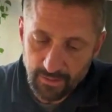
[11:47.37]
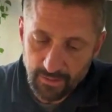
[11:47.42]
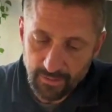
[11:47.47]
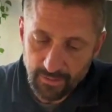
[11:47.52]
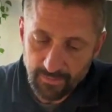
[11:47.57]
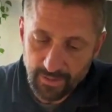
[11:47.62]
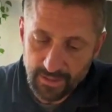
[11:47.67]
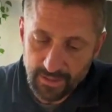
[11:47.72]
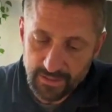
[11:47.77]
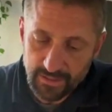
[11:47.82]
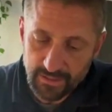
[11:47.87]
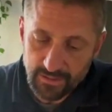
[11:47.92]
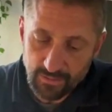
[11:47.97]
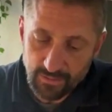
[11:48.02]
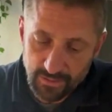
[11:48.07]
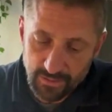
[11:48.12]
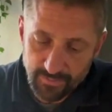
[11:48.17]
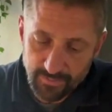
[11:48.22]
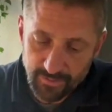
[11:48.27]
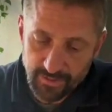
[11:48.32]
The rice
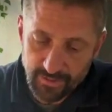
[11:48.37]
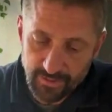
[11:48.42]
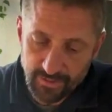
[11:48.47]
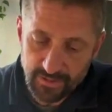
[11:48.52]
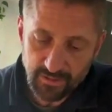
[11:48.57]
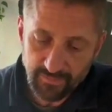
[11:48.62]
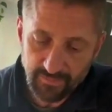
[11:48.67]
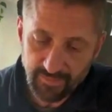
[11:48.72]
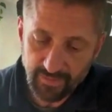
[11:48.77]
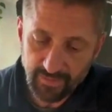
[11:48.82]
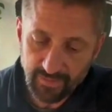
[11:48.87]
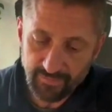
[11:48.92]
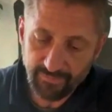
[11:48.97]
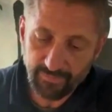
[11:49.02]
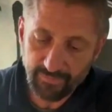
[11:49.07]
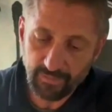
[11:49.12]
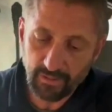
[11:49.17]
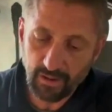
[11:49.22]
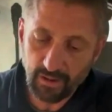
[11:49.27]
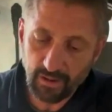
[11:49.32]
noodles per serving
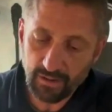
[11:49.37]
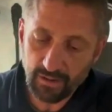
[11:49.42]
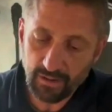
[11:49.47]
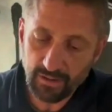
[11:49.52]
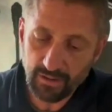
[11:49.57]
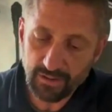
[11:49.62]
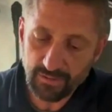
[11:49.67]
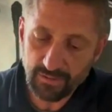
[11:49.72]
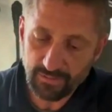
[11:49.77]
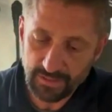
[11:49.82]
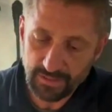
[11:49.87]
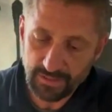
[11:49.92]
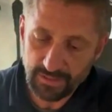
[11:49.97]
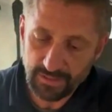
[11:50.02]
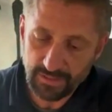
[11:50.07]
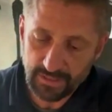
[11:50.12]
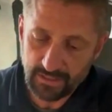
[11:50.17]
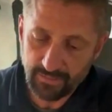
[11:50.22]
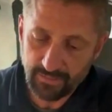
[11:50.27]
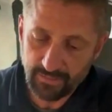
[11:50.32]
for our use
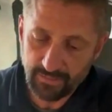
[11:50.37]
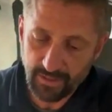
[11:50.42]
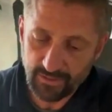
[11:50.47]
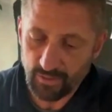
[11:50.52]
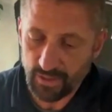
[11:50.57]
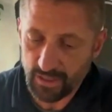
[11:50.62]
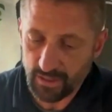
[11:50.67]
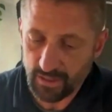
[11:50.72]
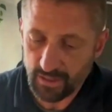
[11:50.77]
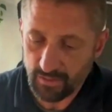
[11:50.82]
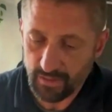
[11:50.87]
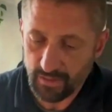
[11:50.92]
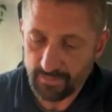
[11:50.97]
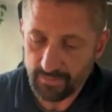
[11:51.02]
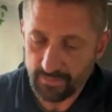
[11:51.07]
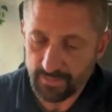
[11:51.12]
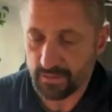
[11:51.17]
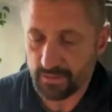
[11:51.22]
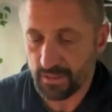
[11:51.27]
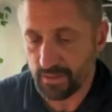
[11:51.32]
is about 20
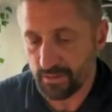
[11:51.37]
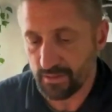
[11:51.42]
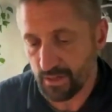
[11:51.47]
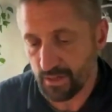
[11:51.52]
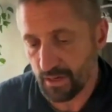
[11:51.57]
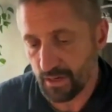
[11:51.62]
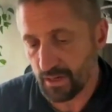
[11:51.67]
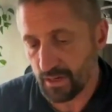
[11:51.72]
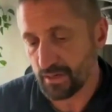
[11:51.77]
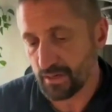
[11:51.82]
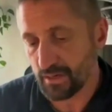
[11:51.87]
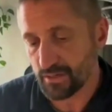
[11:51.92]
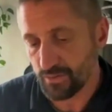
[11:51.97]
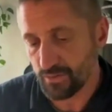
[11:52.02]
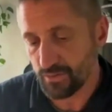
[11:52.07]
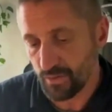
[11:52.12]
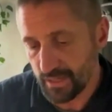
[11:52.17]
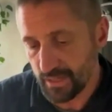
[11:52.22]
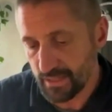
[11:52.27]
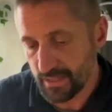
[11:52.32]
grams. So then you're talking
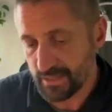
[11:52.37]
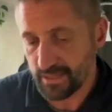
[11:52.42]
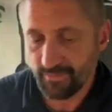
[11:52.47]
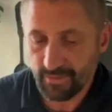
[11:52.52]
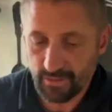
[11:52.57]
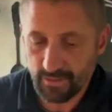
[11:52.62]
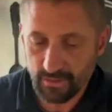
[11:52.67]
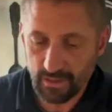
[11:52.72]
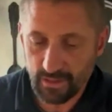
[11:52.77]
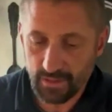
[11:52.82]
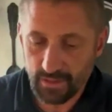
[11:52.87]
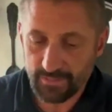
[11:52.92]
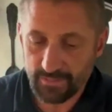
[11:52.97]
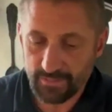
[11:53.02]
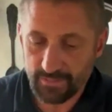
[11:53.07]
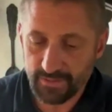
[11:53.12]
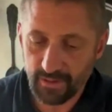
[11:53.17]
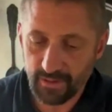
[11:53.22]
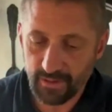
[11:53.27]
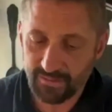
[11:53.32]
27 grams
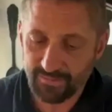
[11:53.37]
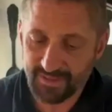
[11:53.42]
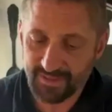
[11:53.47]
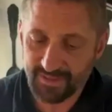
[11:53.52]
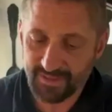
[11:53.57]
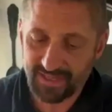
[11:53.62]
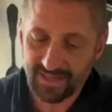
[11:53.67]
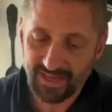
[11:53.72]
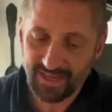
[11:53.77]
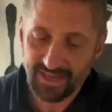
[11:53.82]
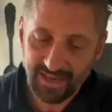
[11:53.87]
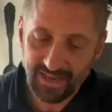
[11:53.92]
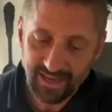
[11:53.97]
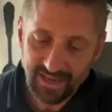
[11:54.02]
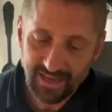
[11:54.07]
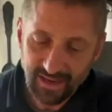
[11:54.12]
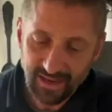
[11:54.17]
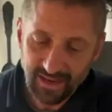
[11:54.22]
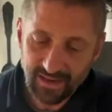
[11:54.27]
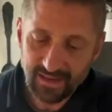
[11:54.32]
of carbs.
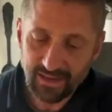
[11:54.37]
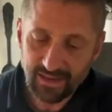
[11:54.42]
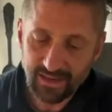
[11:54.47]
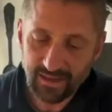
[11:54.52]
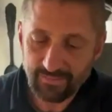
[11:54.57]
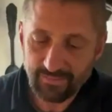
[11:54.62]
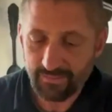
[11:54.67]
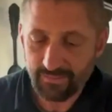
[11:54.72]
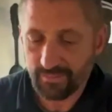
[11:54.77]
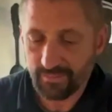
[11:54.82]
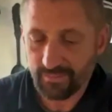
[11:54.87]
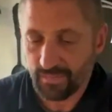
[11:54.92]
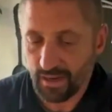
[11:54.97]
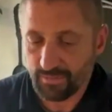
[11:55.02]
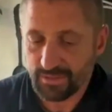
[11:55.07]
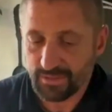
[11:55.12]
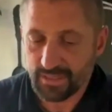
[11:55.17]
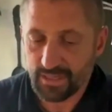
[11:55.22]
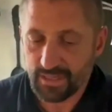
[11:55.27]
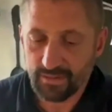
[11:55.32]
Again,
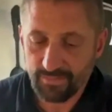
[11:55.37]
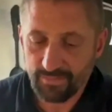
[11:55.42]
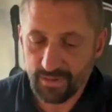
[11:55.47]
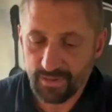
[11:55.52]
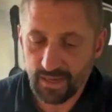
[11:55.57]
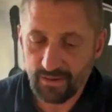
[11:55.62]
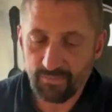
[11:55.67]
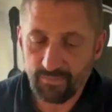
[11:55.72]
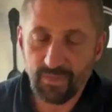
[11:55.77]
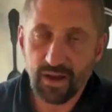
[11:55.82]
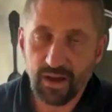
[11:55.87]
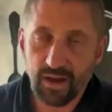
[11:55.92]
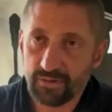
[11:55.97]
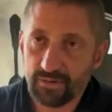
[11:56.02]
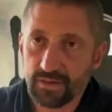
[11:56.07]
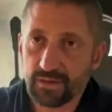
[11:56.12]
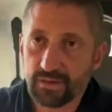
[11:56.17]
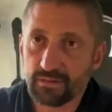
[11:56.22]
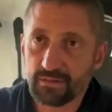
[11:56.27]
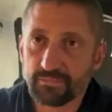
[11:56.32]
I would say kind of
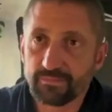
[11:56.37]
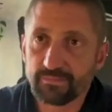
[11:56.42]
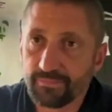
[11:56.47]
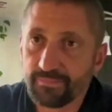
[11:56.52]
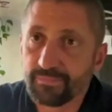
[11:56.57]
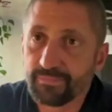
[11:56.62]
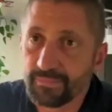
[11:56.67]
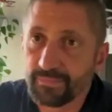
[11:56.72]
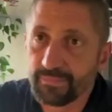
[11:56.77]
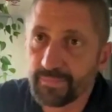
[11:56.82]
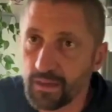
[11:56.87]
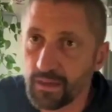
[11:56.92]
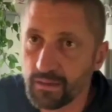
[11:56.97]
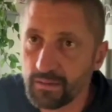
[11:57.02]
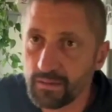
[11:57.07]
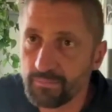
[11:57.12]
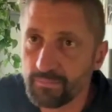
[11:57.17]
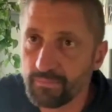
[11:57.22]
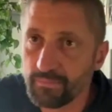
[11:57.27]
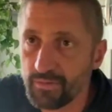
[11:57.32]
moderate
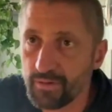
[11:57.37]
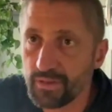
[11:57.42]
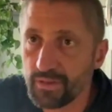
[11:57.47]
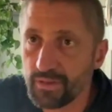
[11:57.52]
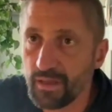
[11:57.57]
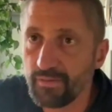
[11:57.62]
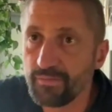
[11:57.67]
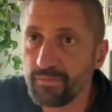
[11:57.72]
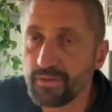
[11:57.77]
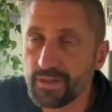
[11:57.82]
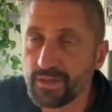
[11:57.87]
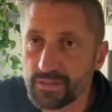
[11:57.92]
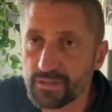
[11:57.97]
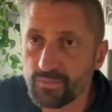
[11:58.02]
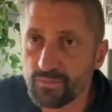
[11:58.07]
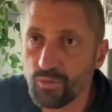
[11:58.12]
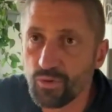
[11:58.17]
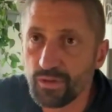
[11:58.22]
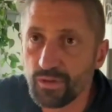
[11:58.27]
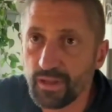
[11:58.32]
level. It's
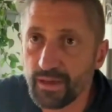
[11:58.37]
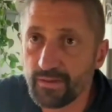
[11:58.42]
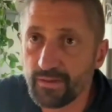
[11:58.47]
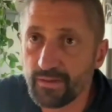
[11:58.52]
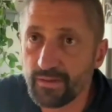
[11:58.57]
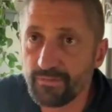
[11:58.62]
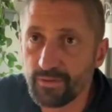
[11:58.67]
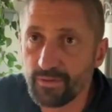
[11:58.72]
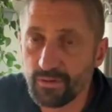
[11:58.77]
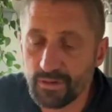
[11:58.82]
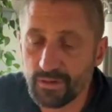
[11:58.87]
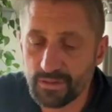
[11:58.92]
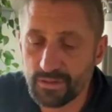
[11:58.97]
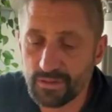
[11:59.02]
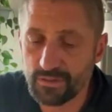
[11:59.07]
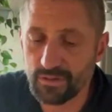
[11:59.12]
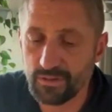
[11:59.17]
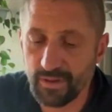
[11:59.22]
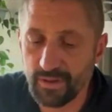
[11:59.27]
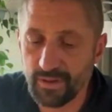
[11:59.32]
more like if you're
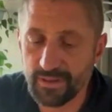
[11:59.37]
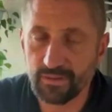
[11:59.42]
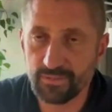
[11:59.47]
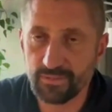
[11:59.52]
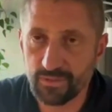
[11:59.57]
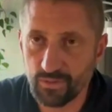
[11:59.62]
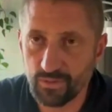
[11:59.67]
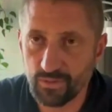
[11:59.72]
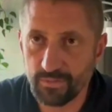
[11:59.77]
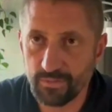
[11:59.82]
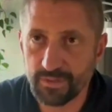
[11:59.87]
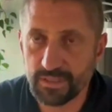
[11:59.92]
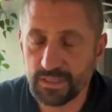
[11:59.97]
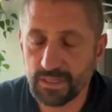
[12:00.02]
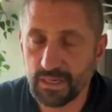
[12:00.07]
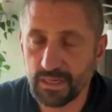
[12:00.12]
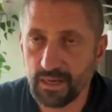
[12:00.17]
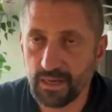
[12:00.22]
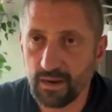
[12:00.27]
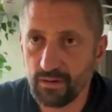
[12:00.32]
concerned about the
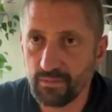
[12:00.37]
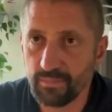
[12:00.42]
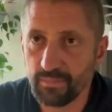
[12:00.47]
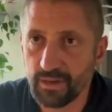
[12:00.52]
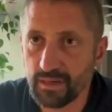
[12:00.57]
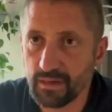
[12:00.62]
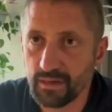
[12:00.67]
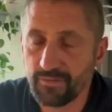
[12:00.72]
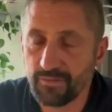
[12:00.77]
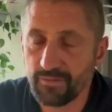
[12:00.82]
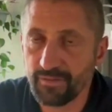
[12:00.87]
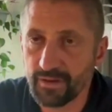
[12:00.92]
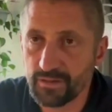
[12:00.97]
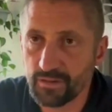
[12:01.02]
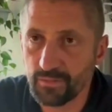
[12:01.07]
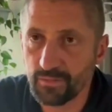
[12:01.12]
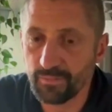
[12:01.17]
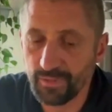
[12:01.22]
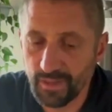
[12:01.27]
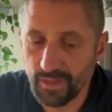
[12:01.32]
absorption and how it might affect
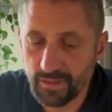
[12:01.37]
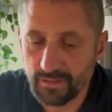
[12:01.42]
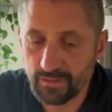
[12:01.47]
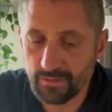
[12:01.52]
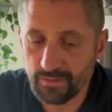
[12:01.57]
your blood